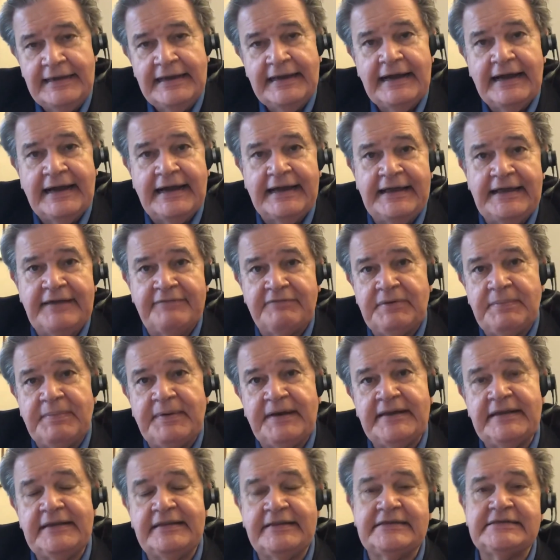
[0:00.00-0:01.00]
Hi,
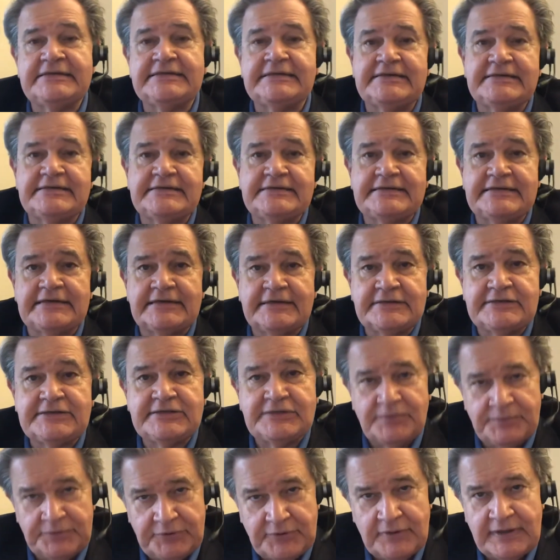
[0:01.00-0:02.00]
everybody. This is
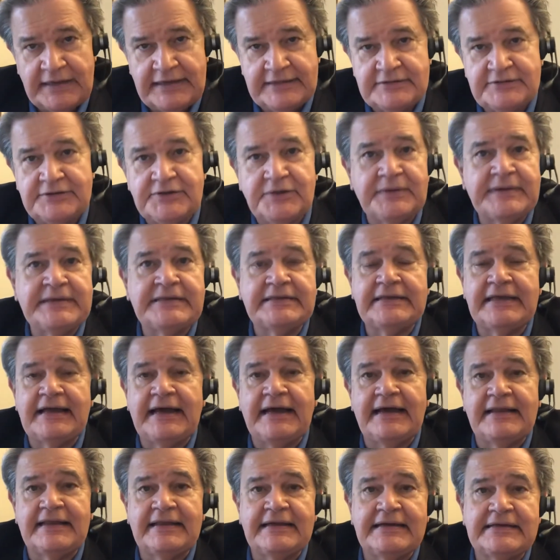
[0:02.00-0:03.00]
Silvio Canto in
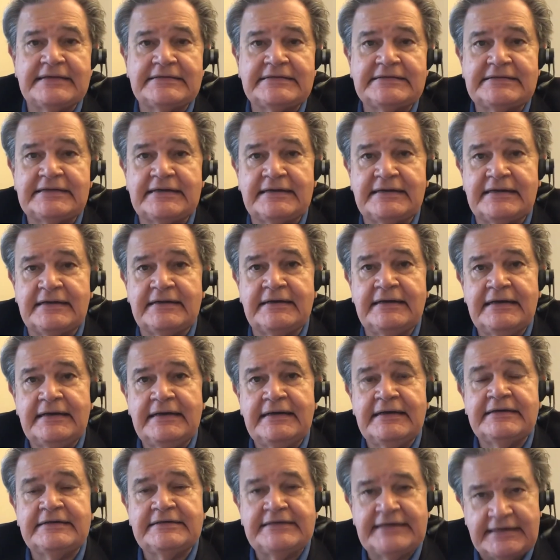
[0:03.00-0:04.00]
Dallas,
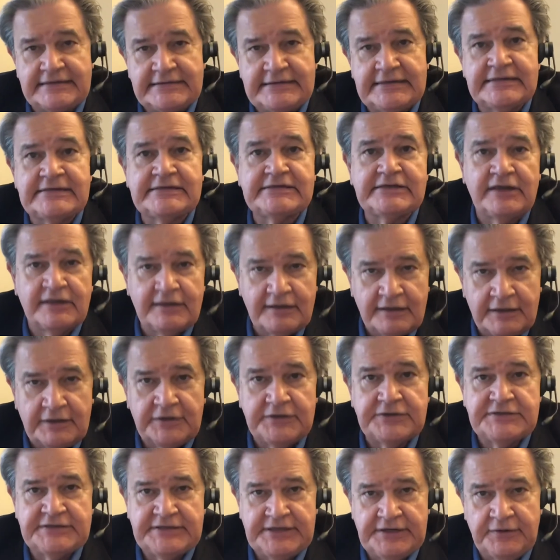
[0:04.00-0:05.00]
Texas on
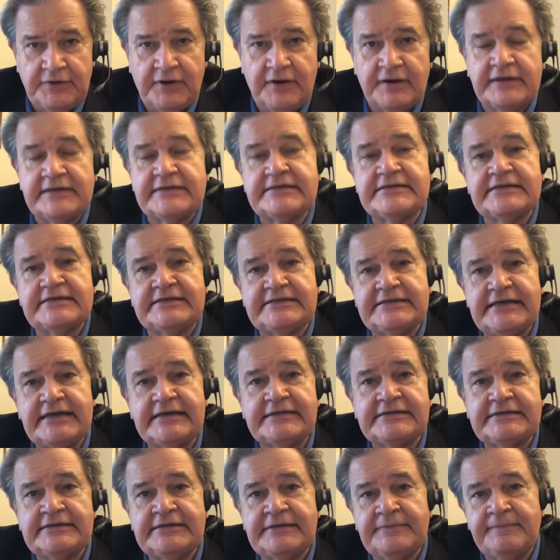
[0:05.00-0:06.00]
Thursday, August the
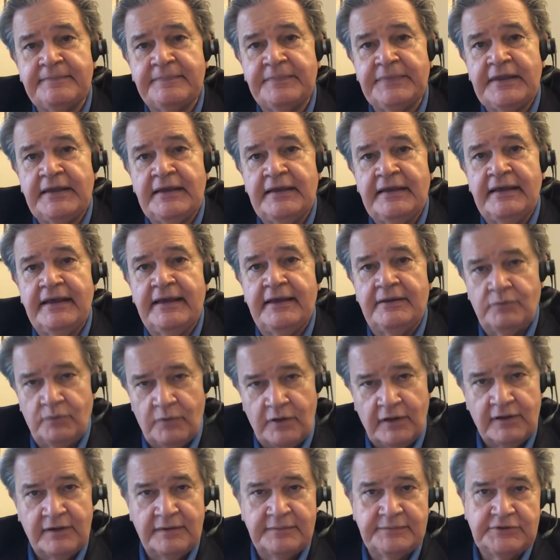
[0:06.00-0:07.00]
6th, and
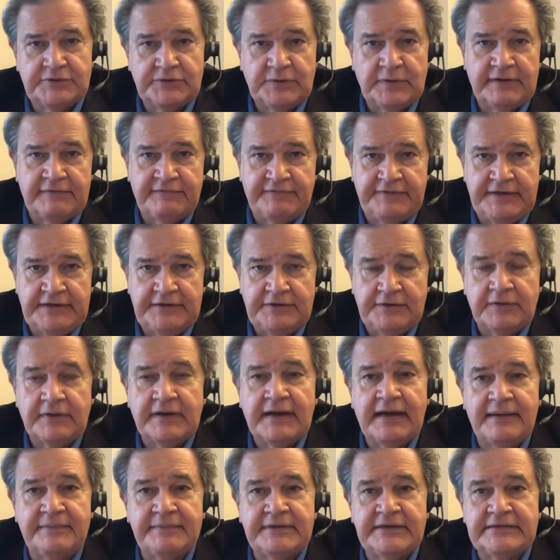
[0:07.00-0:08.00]
welcome to our video
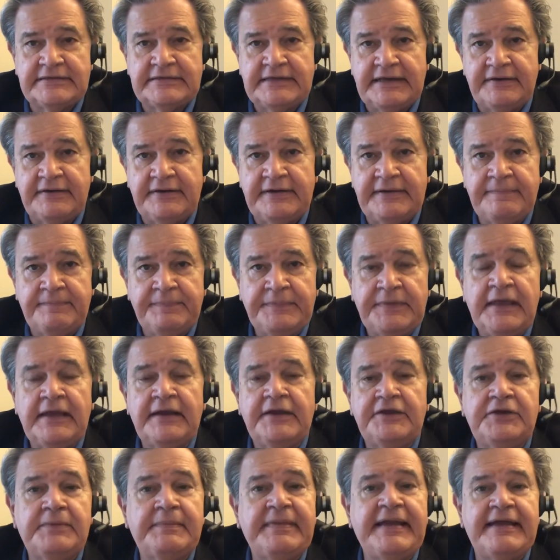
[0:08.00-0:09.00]
commentary.
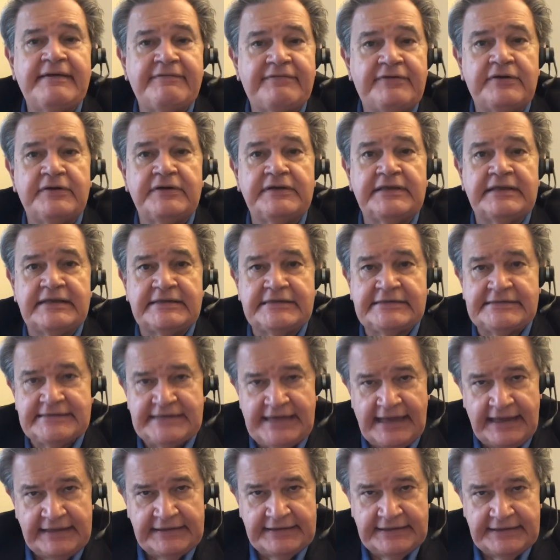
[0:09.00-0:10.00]
You may have heard that
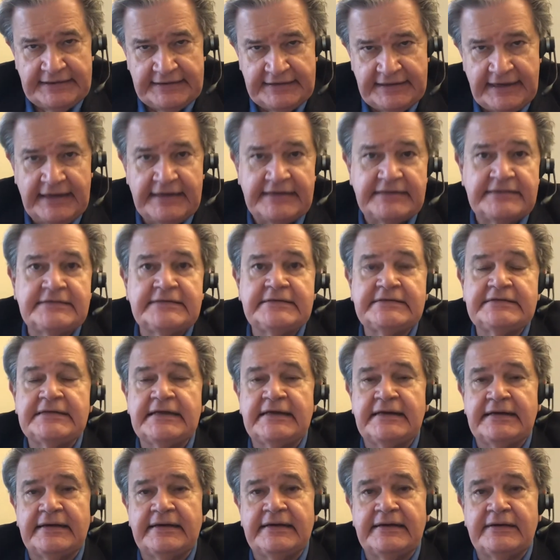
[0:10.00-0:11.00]
Sally Yates
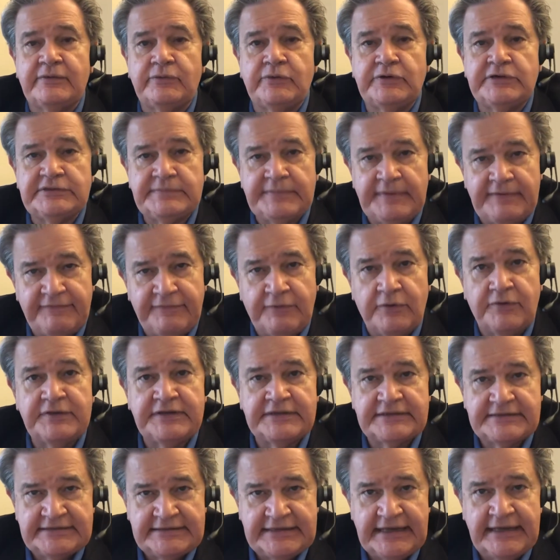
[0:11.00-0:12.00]
was before the
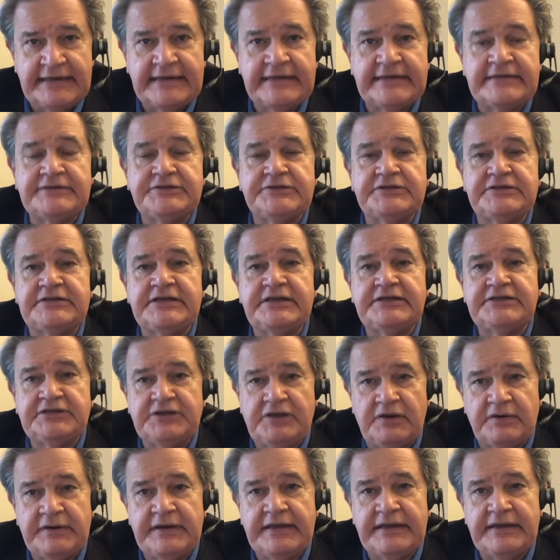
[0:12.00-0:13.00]
Senate
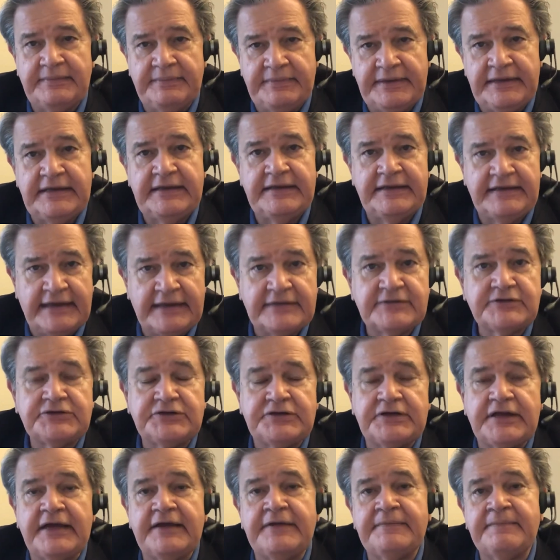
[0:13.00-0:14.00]
Judiciary Committee
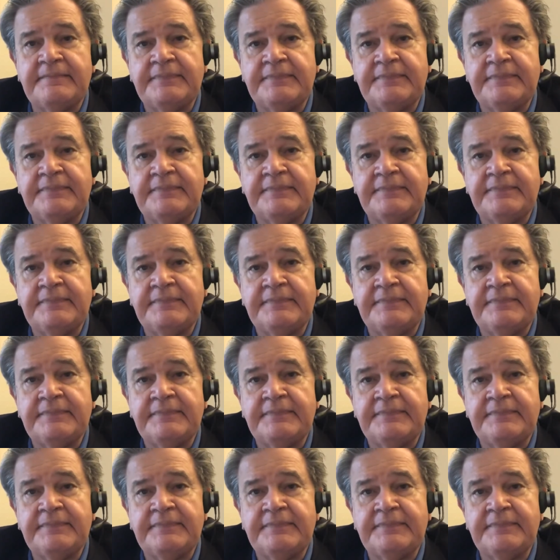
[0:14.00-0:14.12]
yesterday